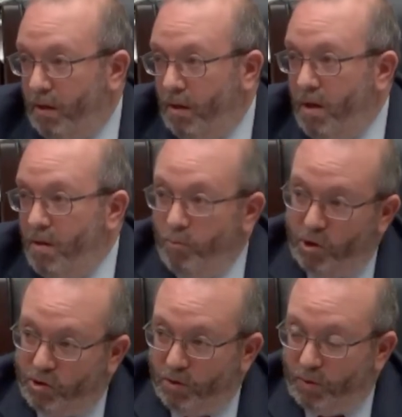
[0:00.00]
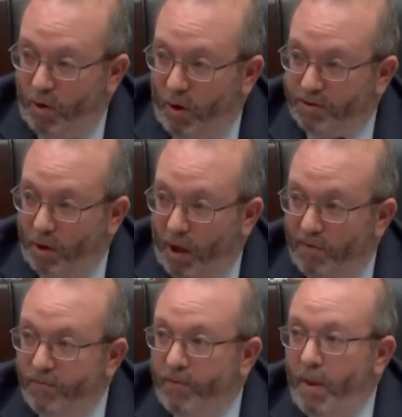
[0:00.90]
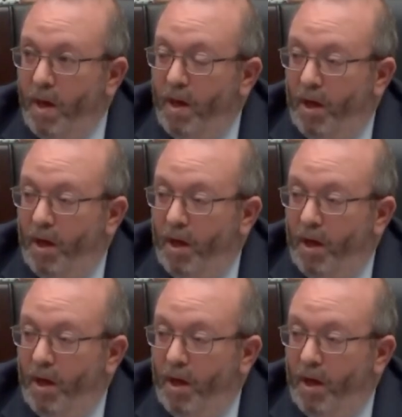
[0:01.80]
and push those costs off.